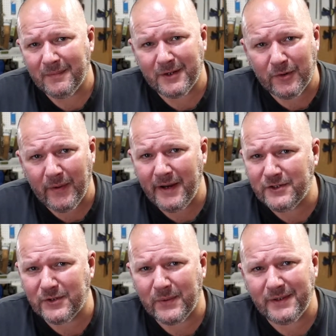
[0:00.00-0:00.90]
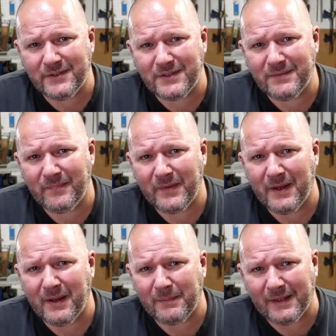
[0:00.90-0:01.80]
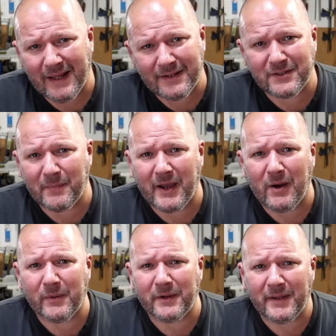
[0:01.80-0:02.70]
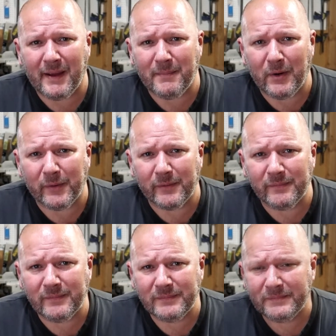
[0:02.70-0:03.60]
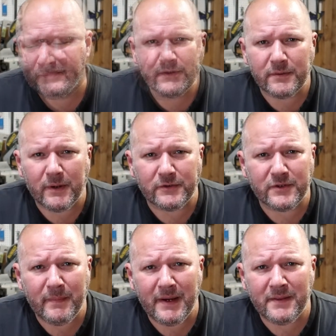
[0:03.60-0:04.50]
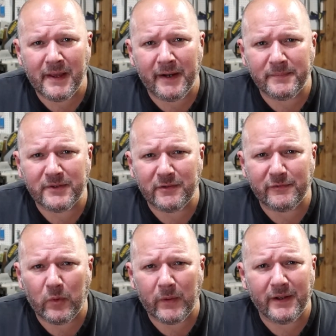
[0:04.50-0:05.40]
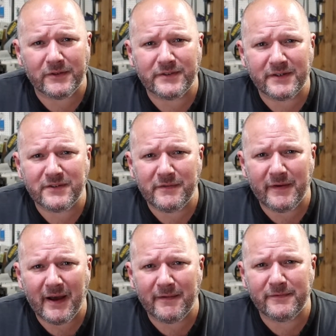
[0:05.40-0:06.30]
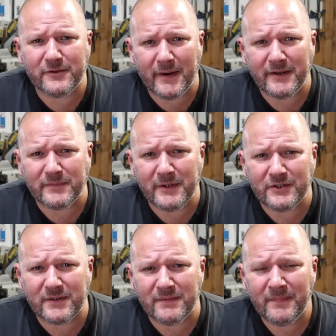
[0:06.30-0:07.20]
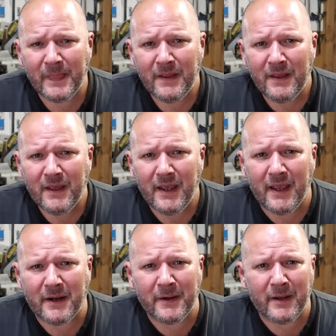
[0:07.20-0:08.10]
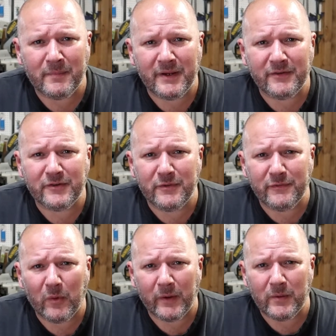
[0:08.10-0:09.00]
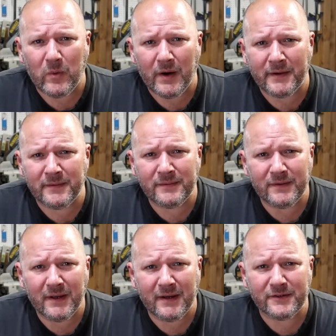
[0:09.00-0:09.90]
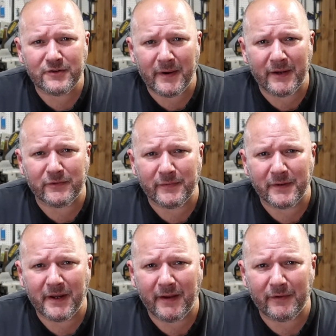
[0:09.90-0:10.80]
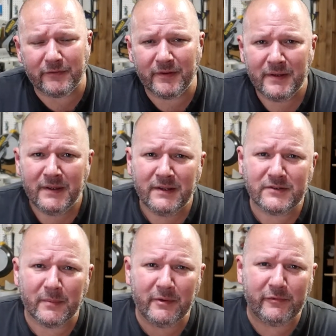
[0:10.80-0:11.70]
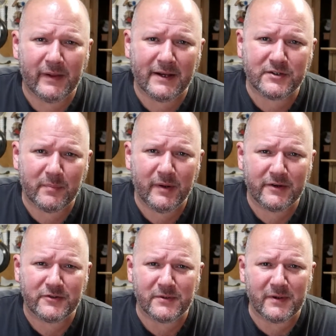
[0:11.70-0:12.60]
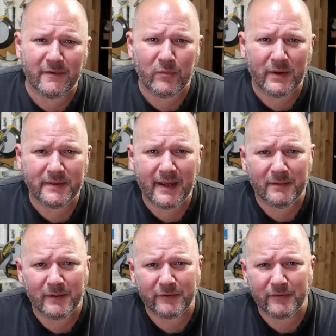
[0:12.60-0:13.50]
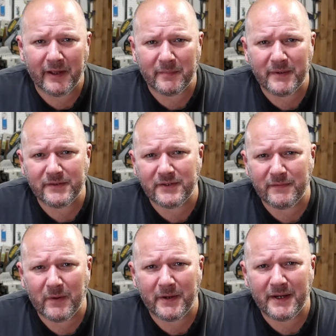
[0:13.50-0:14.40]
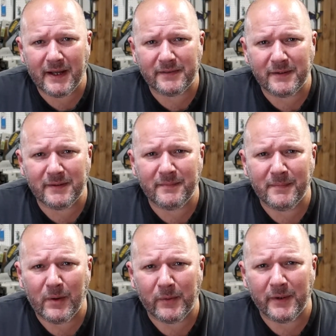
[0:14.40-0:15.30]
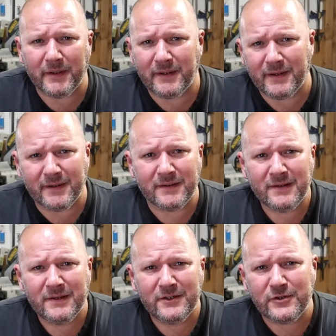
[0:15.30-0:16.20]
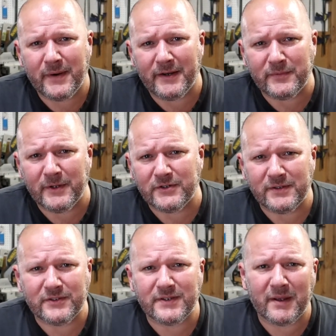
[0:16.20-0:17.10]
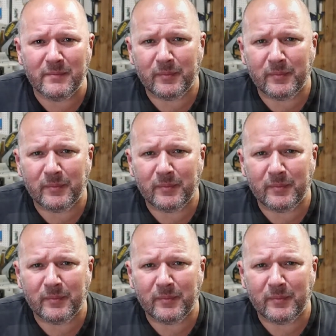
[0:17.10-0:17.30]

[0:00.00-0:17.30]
Great choice. Lots of power in that motor. So they're also mating that up to the 4L65 transmission and an NP241 transfer case. So let me flash a picture of what that looks like, because they've already got the motor and the transmission set in